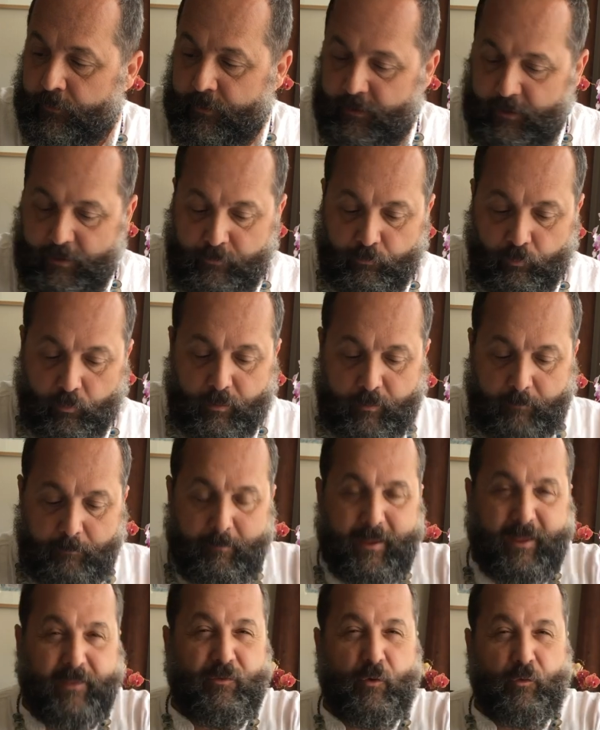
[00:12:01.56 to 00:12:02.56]
is we're going to
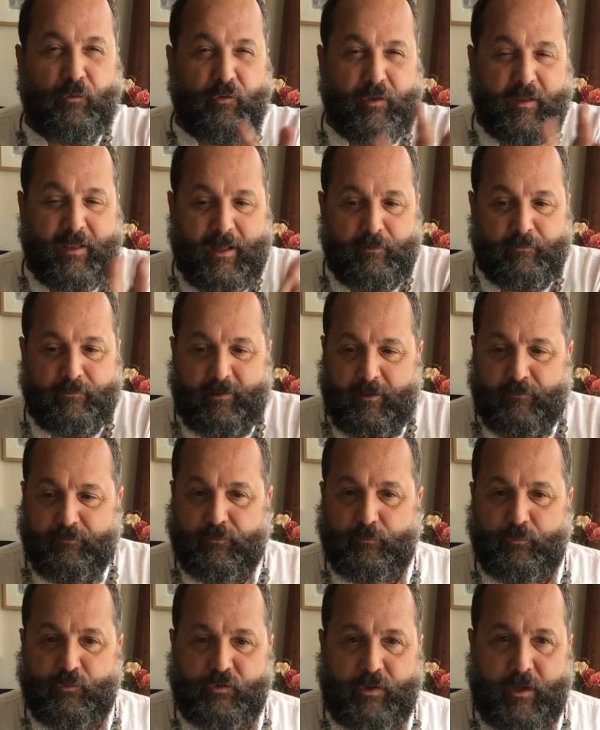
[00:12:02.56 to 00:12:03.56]
make those clouds have
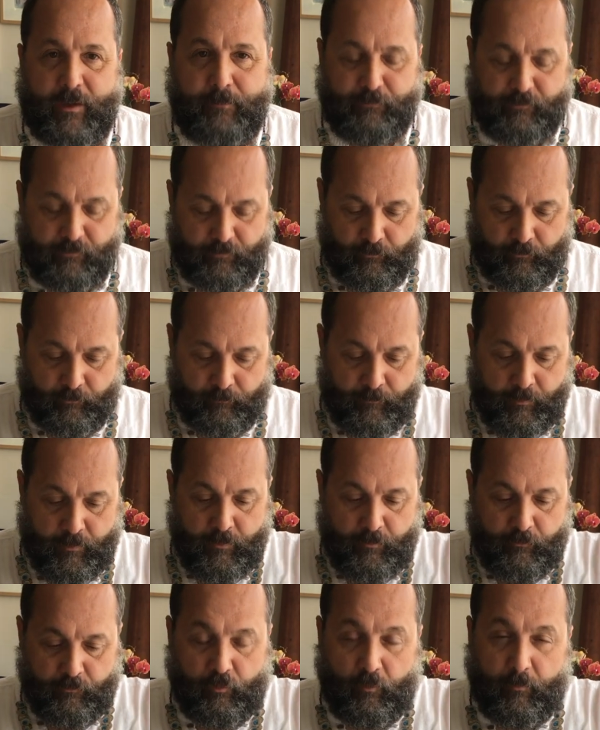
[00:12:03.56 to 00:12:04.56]
some shape to them.
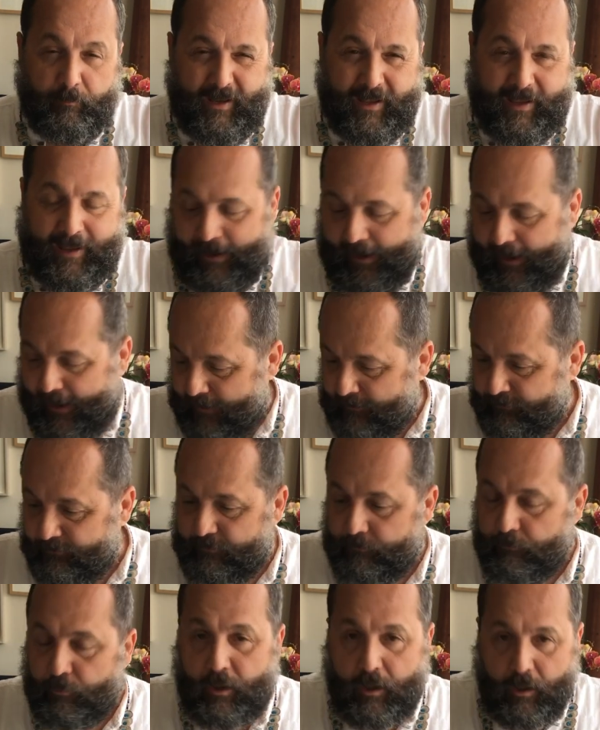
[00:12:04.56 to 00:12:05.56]
So I'm going to add
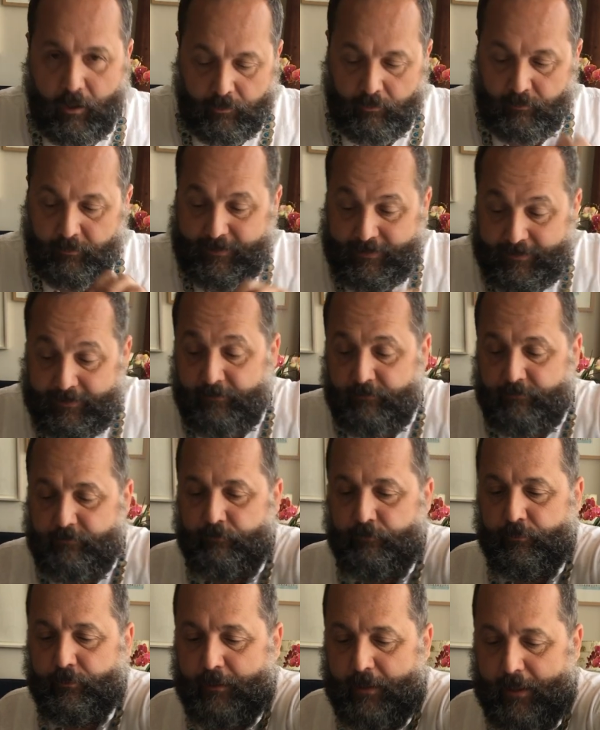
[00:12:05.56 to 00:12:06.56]
some color into
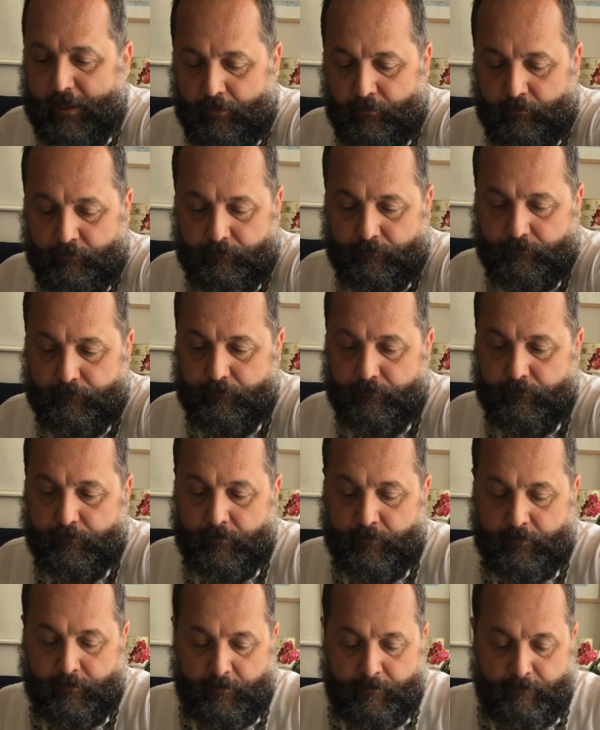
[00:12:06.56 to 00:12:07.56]
the cloud.
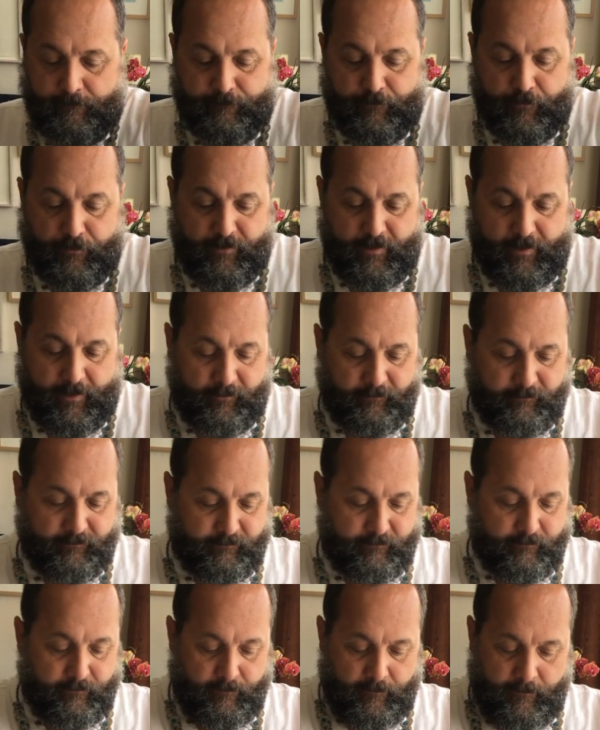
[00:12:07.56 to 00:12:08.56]
For
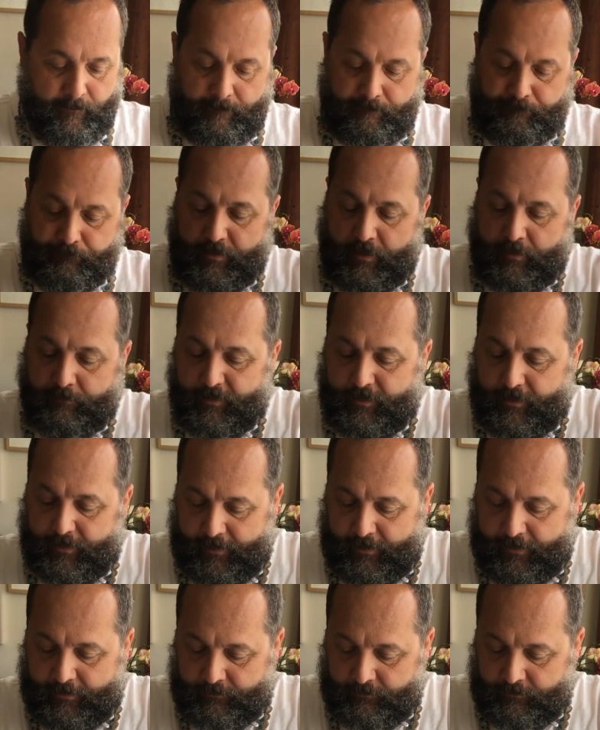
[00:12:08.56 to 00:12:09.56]
this, I'm going to
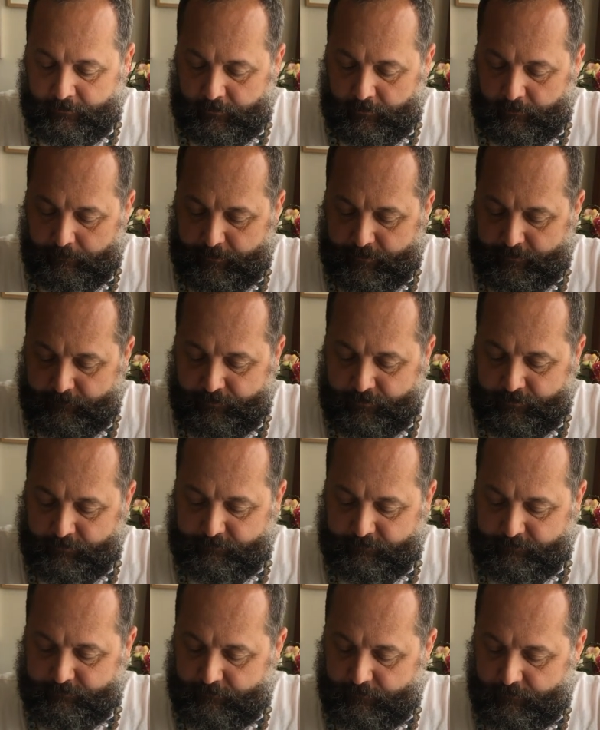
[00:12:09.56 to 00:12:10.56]
add a little bit of
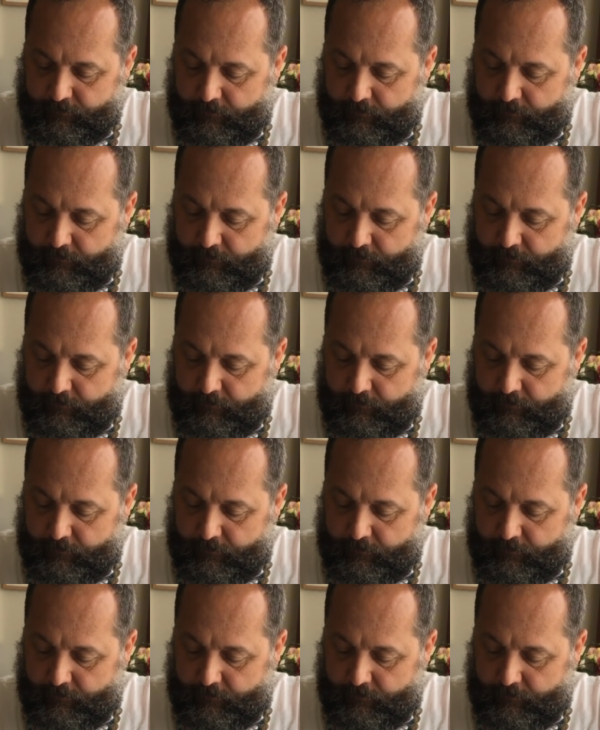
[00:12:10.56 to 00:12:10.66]
this